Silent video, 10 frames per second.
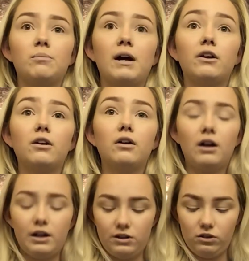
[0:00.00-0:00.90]
matter.
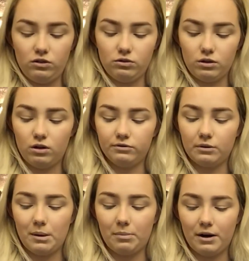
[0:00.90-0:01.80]
I just use it all for
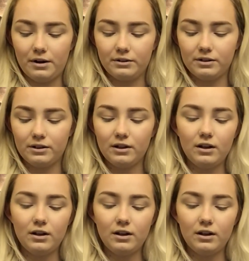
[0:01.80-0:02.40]
my brows.